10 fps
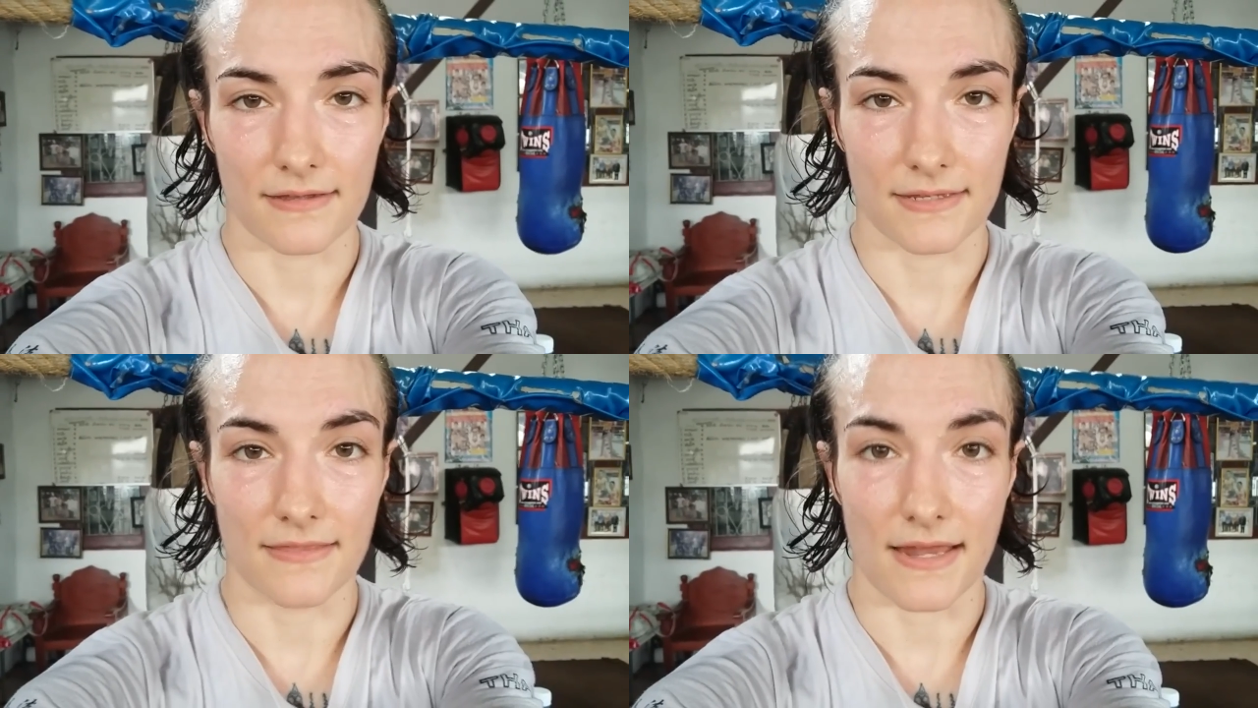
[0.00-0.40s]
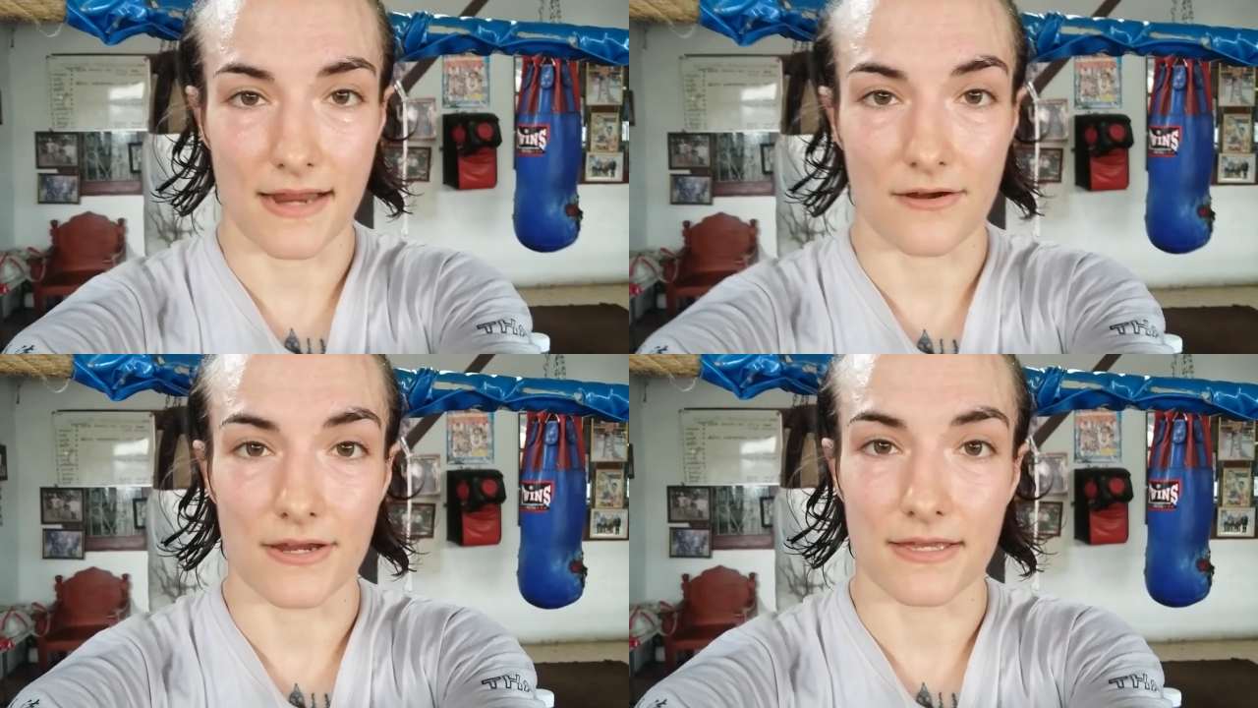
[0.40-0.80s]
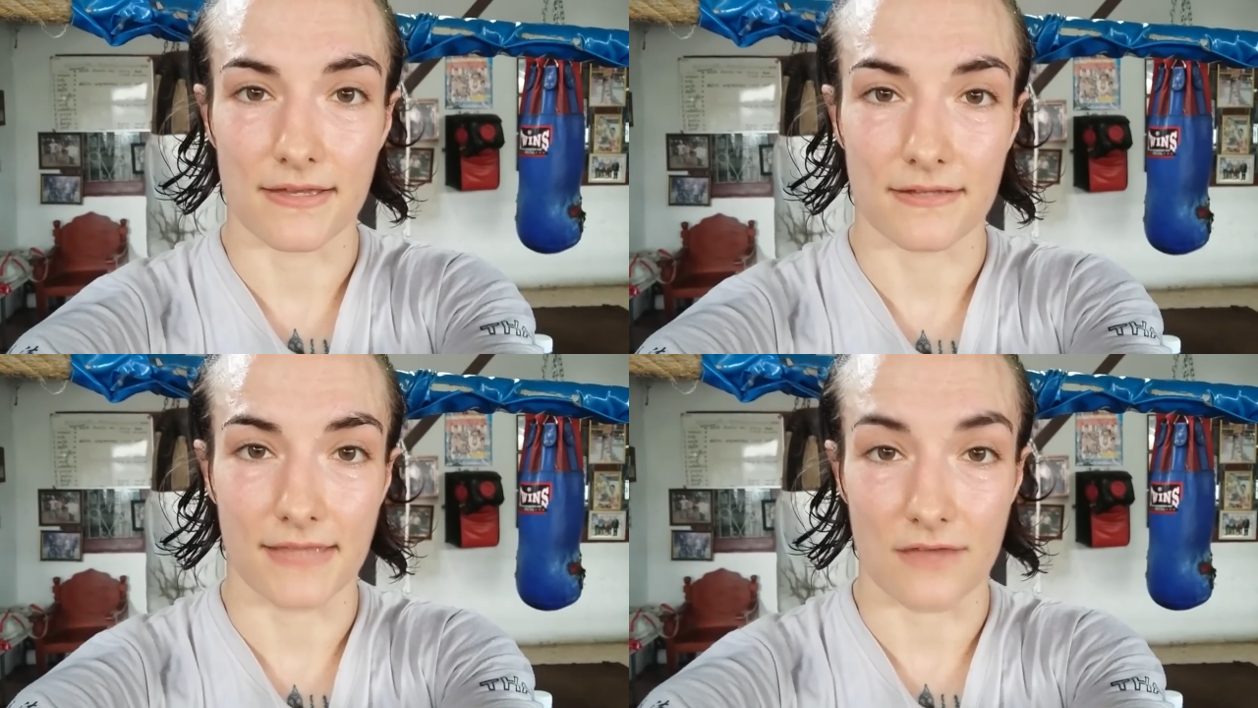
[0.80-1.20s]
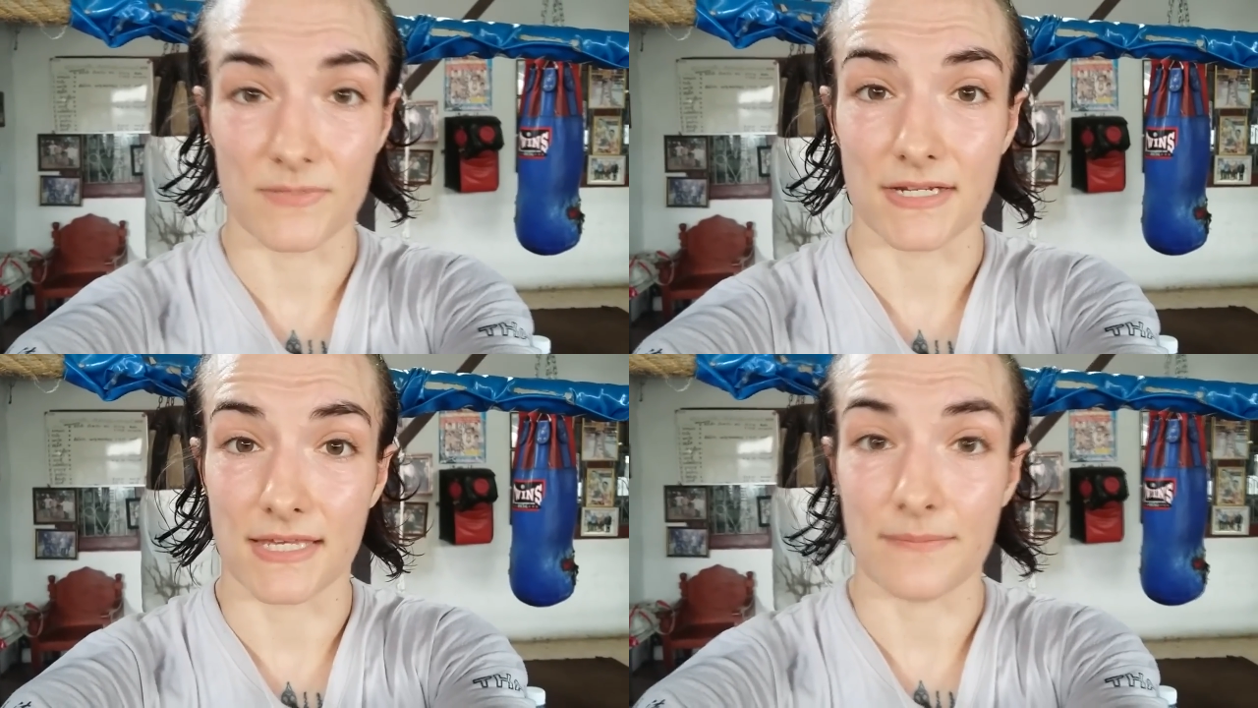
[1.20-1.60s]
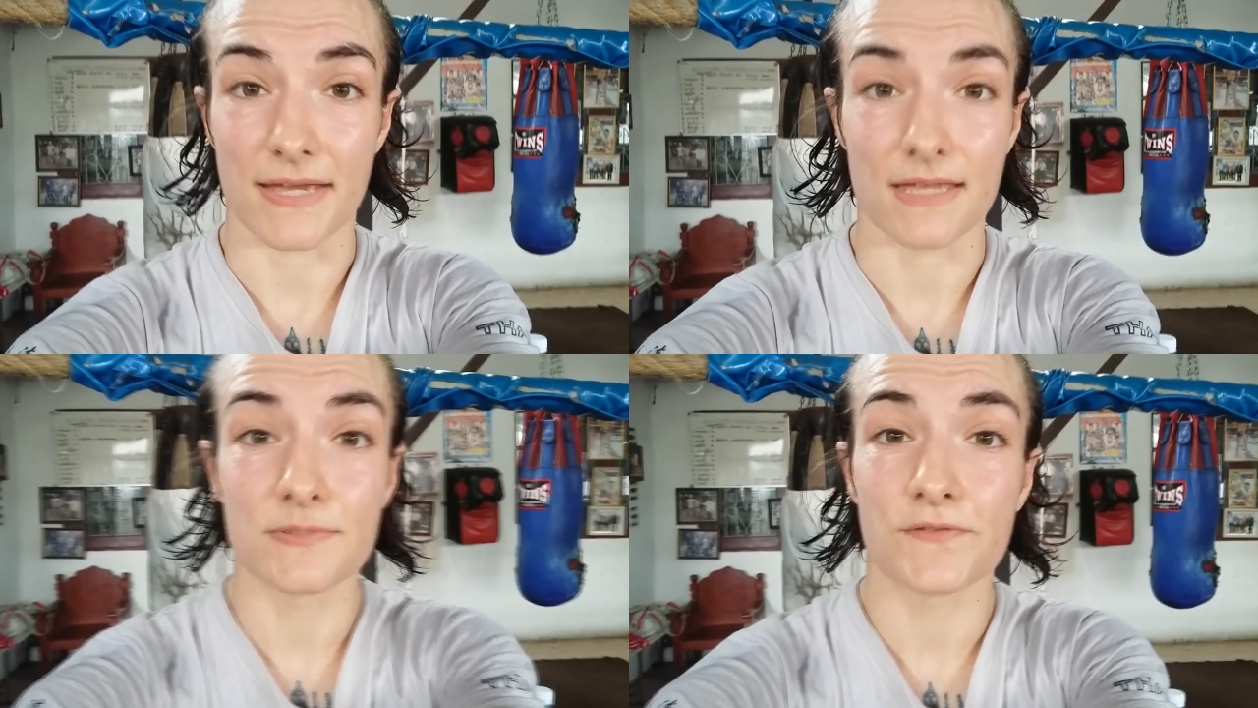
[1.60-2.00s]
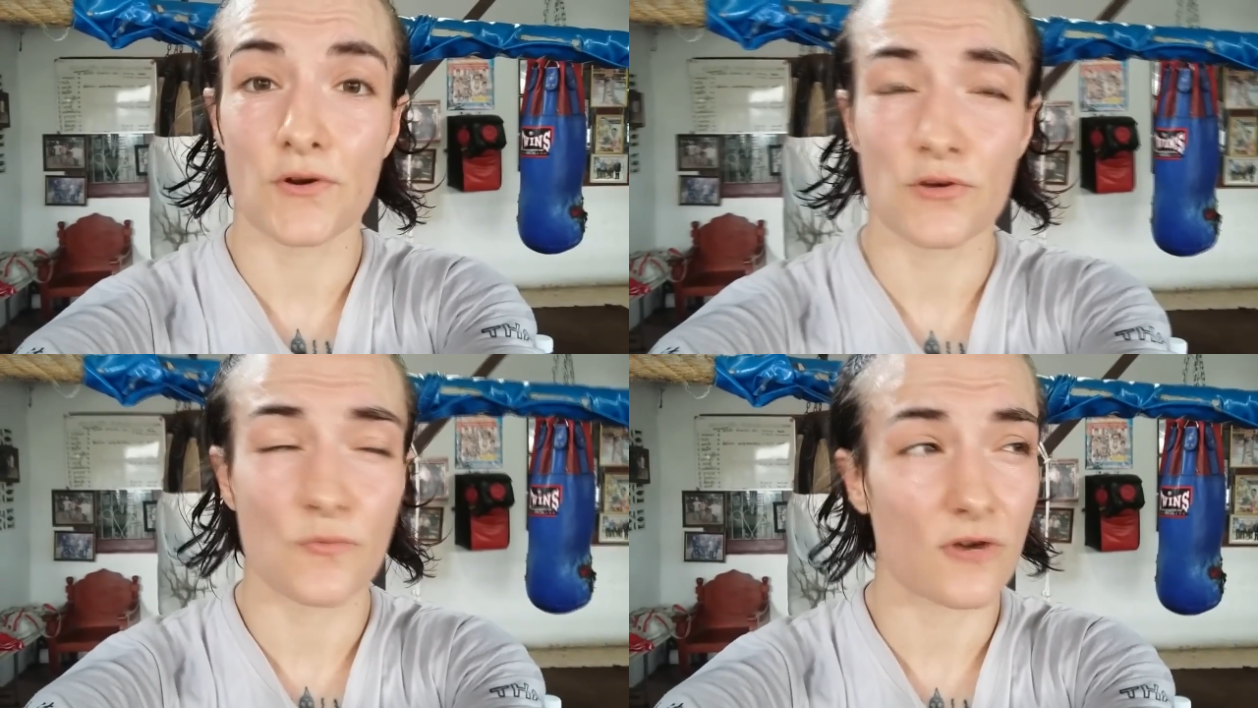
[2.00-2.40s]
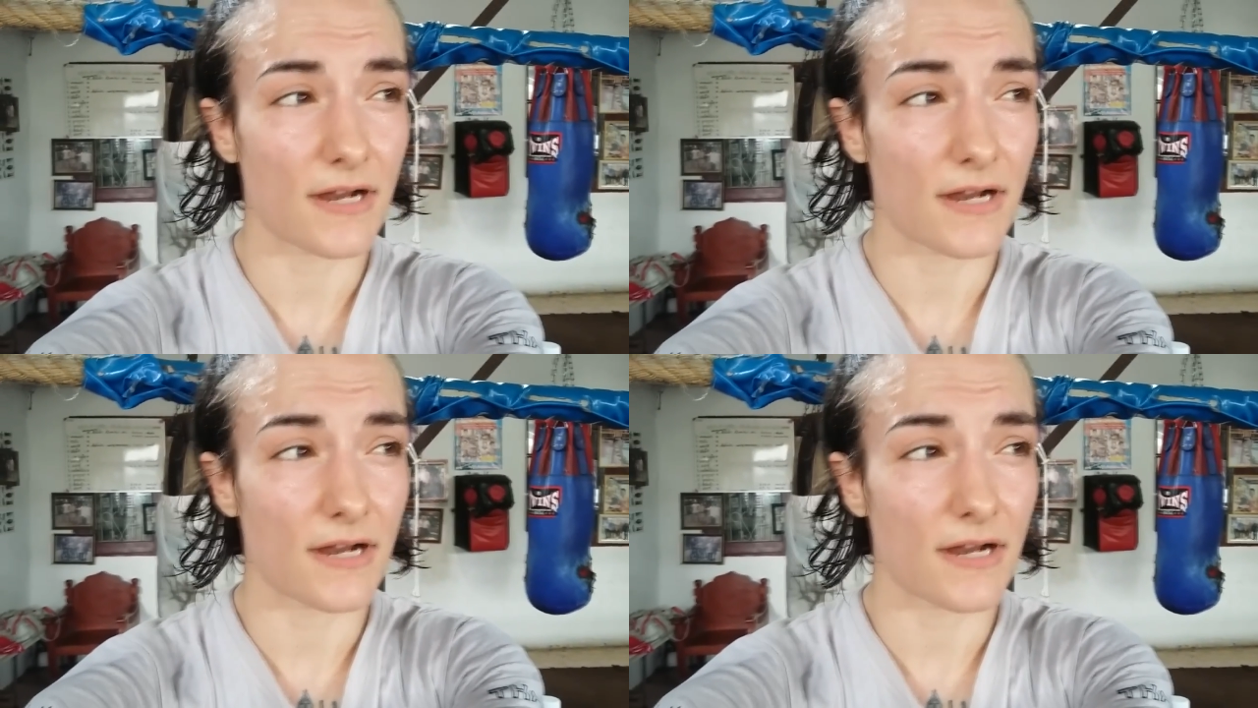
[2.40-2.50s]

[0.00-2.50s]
in that area allowed me to keep my hips forward more.